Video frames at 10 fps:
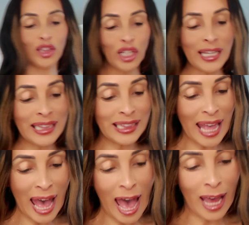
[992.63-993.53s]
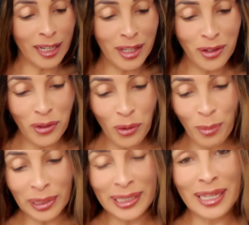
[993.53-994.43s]
Look at that. Can you
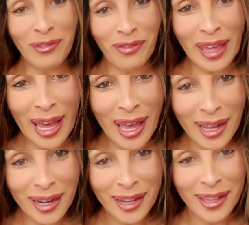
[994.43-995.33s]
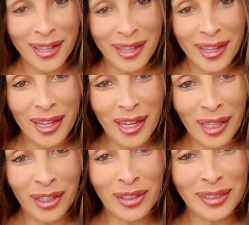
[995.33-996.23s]
believe that? It
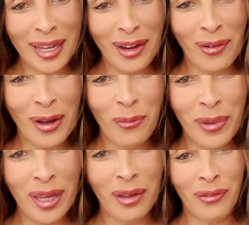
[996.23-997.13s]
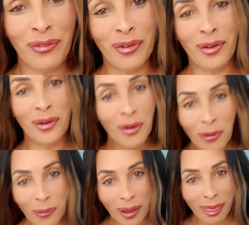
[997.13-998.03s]
looks like ground beef.
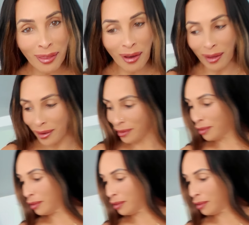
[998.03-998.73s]
Who would have thought?